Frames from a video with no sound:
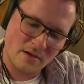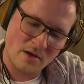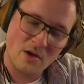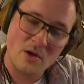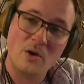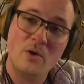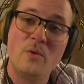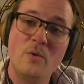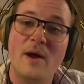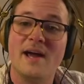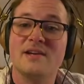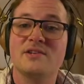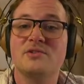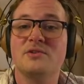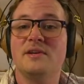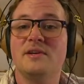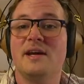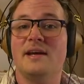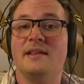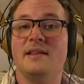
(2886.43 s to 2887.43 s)
Ooh,
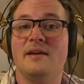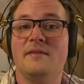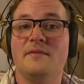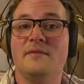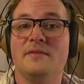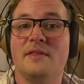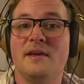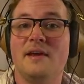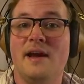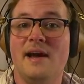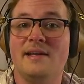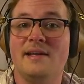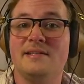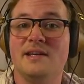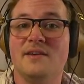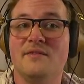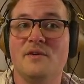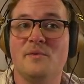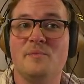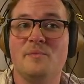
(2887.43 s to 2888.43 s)
actually, I love the
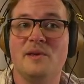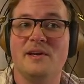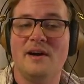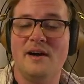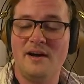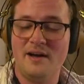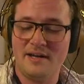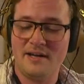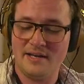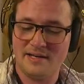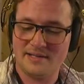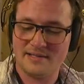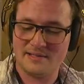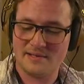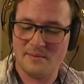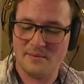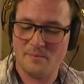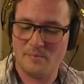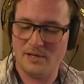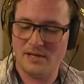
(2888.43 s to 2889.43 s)
idea of it being onyx
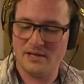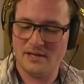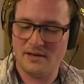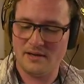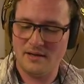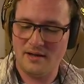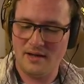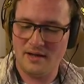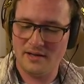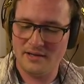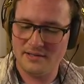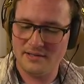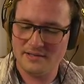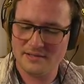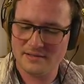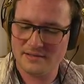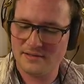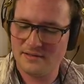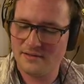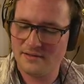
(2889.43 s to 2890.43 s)

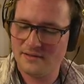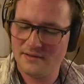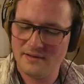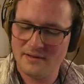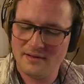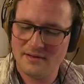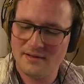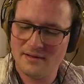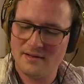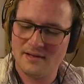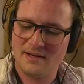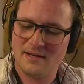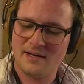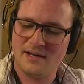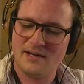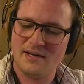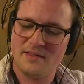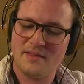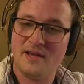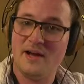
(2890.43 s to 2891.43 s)
because
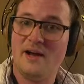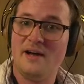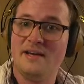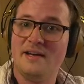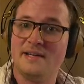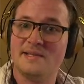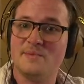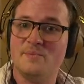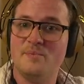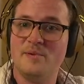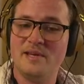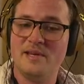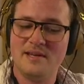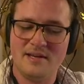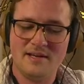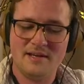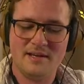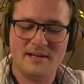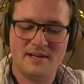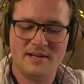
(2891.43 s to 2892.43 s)
the onyx
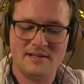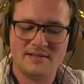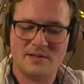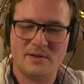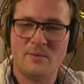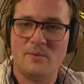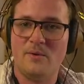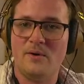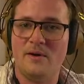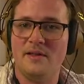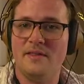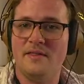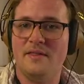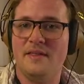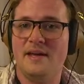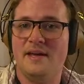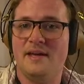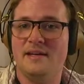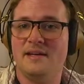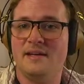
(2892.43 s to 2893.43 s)
bead is the one
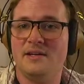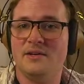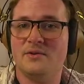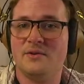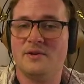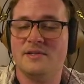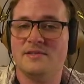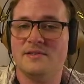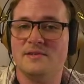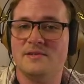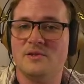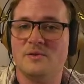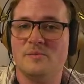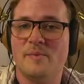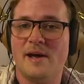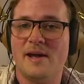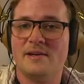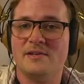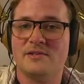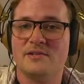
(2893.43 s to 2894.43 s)
that increases your
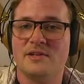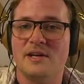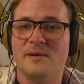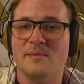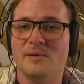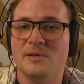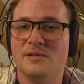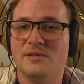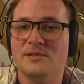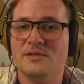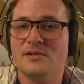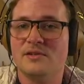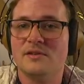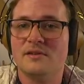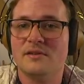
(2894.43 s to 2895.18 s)
bash damage.